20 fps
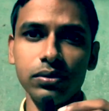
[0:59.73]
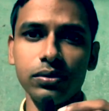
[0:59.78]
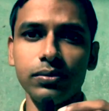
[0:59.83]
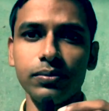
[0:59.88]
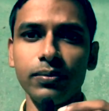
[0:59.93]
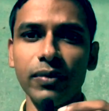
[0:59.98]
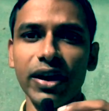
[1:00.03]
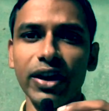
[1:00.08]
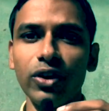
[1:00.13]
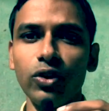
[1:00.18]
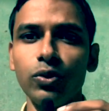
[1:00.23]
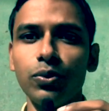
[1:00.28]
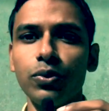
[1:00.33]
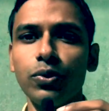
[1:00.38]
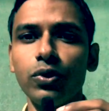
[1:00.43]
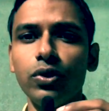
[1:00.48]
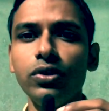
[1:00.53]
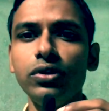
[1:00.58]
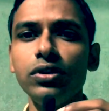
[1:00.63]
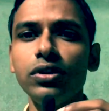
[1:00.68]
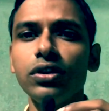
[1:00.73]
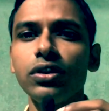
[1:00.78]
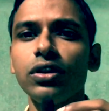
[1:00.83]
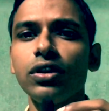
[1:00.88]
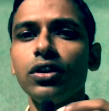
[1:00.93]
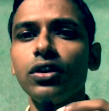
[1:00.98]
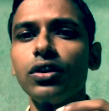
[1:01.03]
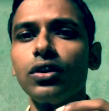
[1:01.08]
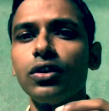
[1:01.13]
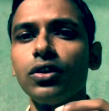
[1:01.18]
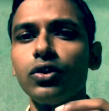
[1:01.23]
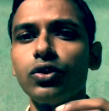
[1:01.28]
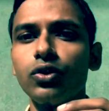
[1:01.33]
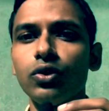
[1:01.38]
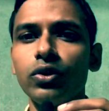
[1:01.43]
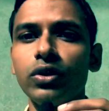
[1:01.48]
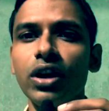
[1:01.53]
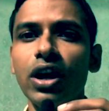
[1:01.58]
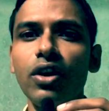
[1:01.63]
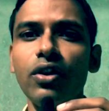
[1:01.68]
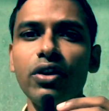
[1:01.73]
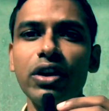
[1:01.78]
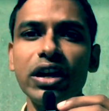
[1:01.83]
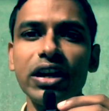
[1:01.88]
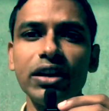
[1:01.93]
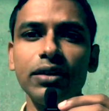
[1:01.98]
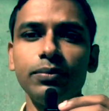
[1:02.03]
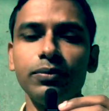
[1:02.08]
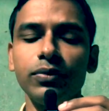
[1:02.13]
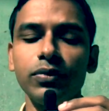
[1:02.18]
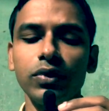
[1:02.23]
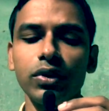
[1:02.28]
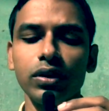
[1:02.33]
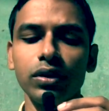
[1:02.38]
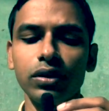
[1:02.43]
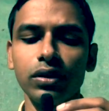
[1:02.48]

microphone, so now I am